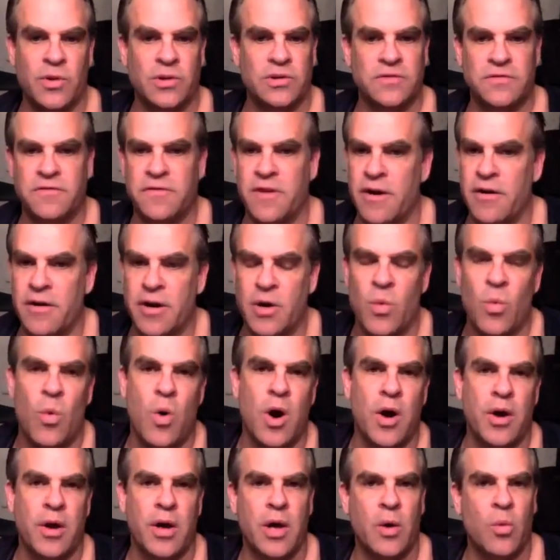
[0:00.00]
It's very
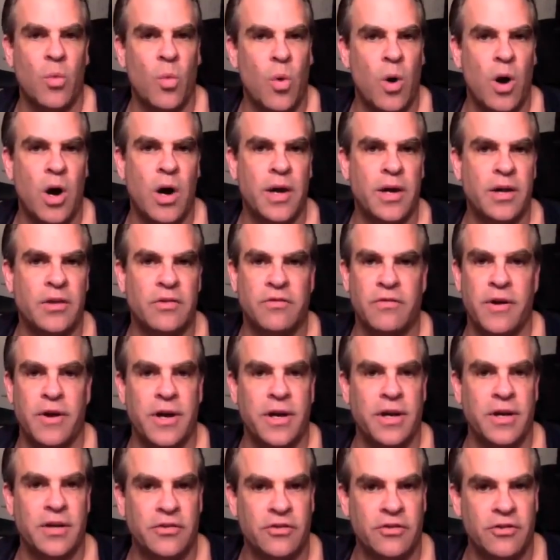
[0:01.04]
one-on-one. It's very
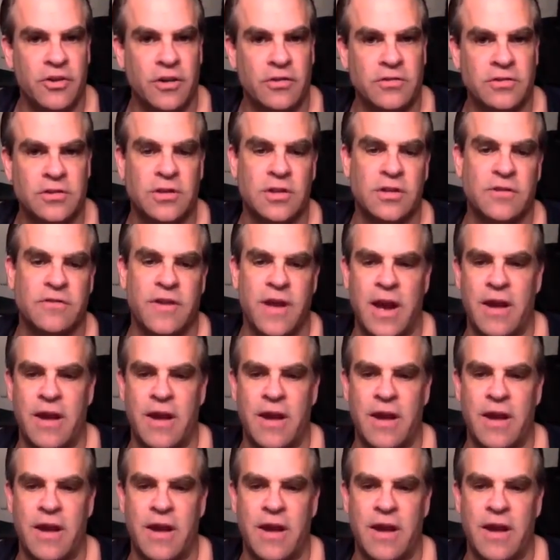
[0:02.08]
consultative.